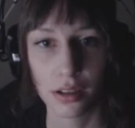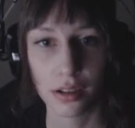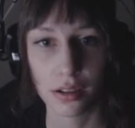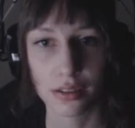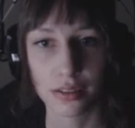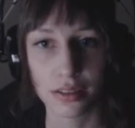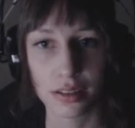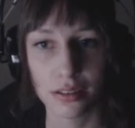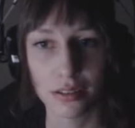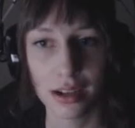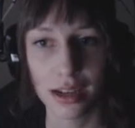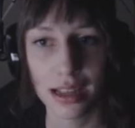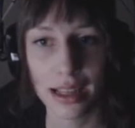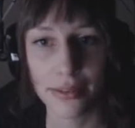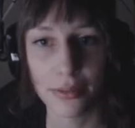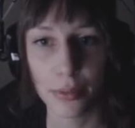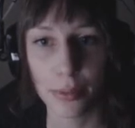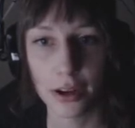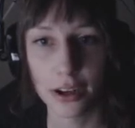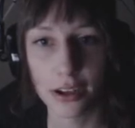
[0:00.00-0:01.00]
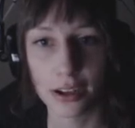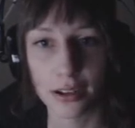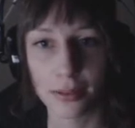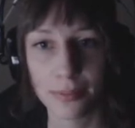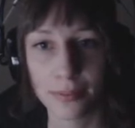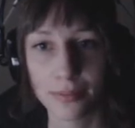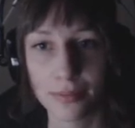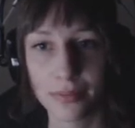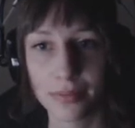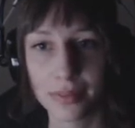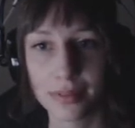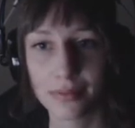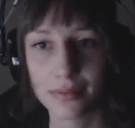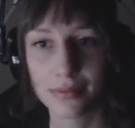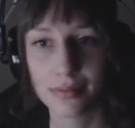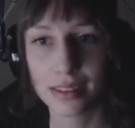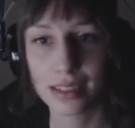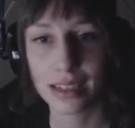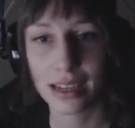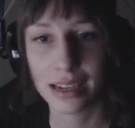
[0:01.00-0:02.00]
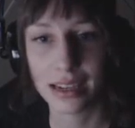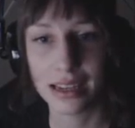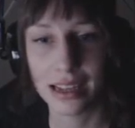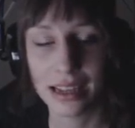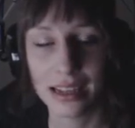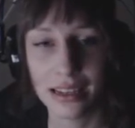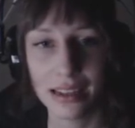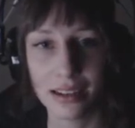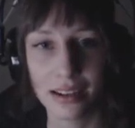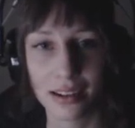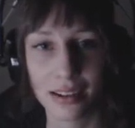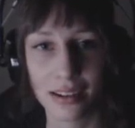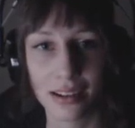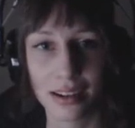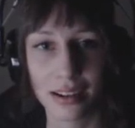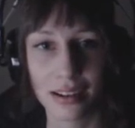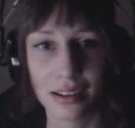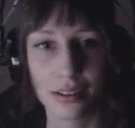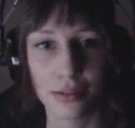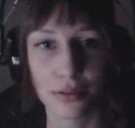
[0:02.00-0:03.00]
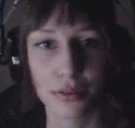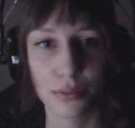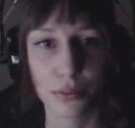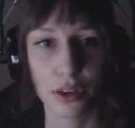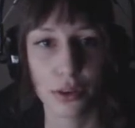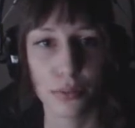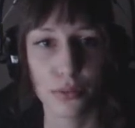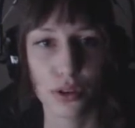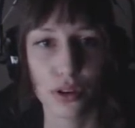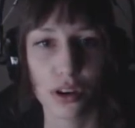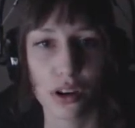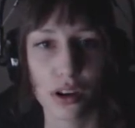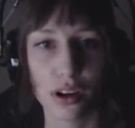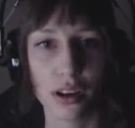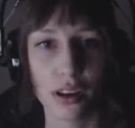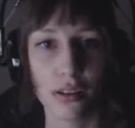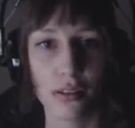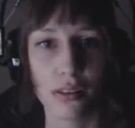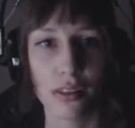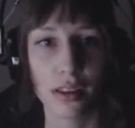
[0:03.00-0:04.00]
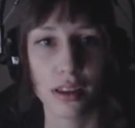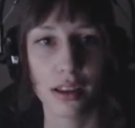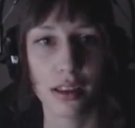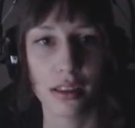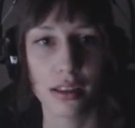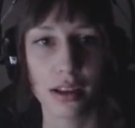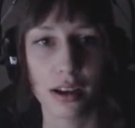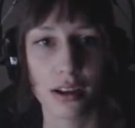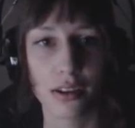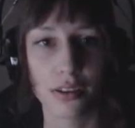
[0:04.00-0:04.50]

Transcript: Also, I have a bar. It's kind of handy. Alright, there was one more audio thing at the